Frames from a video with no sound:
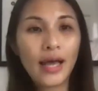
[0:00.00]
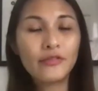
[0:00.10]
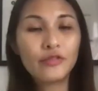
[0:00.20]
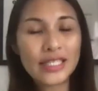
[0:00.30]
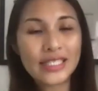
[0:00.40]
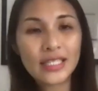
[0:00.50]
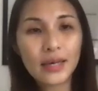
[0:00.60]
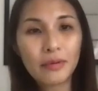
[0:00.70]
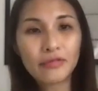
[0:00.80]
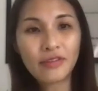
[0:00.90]
reason
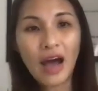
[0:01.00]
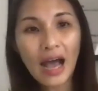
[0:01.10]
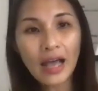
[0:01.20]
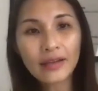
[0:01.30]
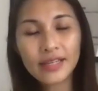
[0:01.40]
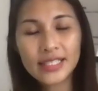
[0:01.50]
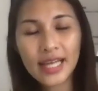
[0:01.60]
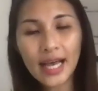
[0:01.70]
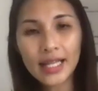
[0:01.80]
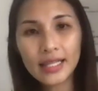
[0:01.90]
number 5 is
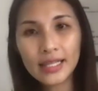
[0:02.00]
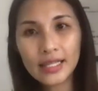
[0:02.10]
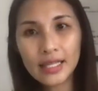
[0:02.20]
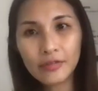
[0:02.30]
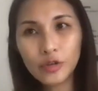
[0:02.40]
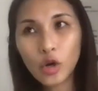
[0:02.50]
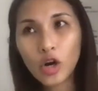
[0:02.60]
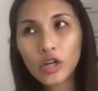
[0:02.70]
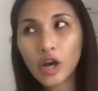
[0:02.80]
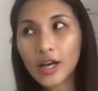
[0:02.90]
that if
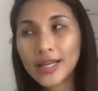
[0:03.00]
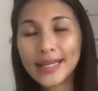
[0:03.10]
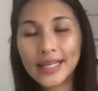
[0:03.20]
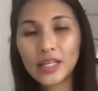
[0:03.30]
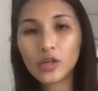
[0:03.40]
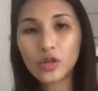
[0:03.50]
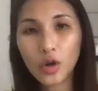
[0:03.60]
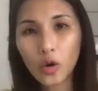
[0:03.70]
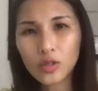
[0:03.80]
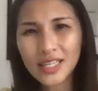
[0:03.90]
you're not hitting your
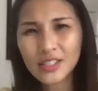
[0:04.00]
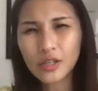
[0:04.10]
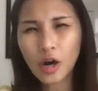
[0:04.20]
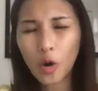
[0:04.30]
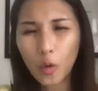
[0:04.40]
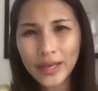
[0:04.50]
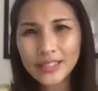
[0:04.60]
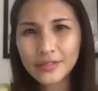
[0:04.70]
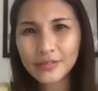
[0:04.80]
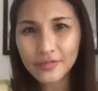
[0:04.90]
goals and you
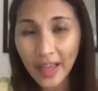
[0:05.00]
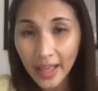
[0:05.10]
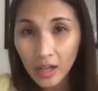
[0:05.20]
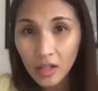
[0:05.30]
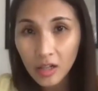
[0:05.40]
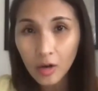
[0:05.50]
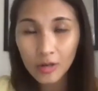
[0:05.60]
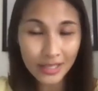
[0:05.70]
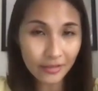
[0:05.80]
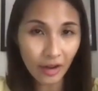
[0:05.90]
always fail
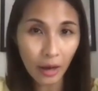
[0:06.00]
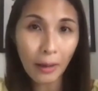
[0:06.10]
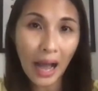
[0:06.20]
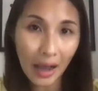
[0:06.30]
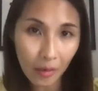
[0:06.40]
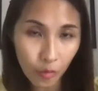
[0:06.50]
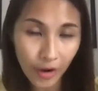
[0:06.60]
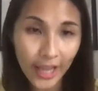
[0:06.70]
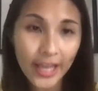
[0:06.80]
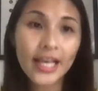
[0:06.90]
or give up
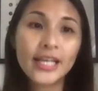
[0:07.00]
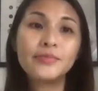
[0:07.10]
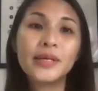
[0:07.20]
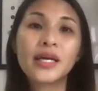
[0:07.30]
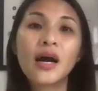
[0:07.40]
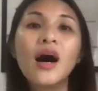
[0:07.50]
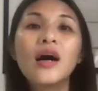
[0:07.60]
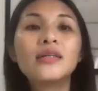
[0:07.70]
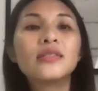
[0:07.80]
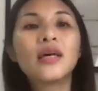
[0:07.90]
halfway, is
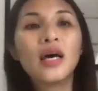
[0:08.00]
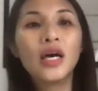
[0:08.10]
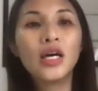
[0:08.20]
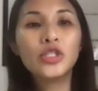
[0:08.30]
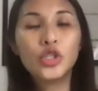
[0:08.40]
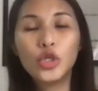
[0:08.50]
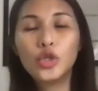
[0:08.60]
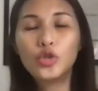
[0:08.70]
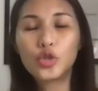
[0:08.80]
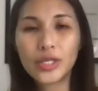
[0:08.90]
because
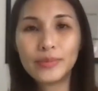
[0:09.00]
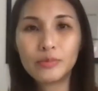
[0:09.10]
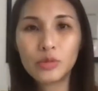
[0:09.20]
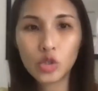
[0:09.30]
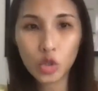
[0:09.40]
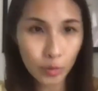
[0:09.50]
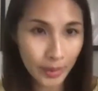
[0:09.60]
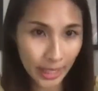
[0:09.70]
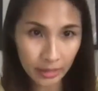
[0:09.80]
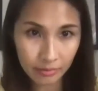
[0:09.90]
you dream too
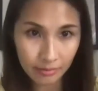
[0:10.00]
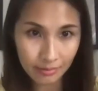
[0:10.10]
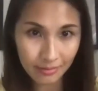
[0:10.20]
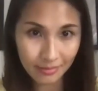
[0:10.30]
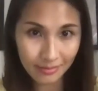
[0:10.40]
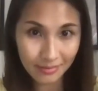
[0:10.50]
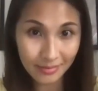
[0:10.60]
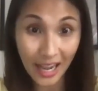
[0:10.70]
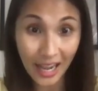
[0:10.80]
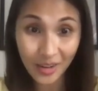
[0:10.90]
big.
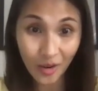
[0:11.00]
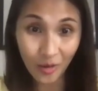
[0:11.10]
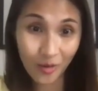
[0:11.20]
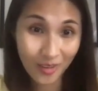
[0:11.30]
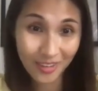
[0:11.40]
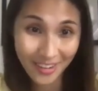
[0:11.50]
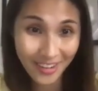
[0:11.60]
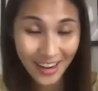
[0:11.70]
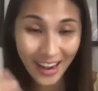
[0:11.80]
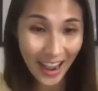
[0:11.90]
I know.
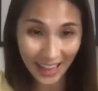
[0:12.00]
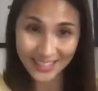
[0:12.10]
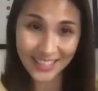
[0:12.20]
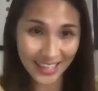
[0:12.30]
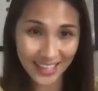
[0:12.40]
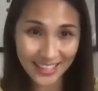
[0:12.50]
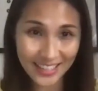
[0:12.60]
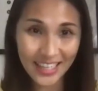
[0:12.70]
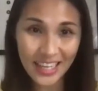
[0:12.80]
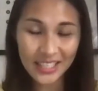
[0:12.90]
I said it.
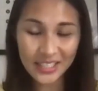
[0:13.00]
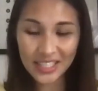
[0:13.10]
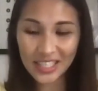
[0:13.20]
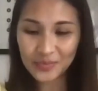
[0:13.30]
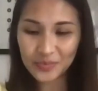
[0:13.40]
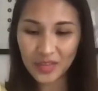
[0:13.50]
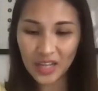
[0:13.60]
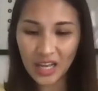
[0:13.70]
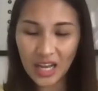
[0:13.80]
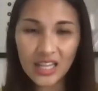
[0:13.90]
You see,
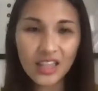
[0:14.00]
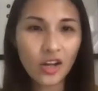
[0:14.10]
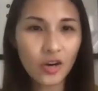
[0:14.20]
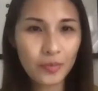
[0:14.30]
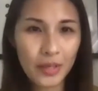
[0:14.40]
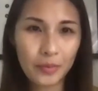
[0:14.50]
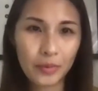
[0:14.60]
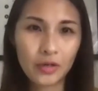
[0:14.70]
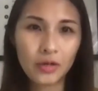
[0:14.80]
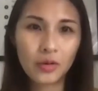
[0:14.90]
a lot of
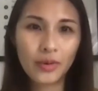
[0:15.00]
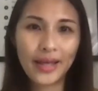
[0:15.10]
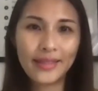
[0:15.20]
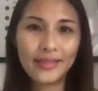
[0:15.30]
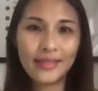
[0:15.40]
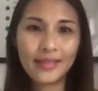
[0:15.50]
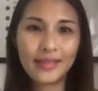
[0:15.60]
people, when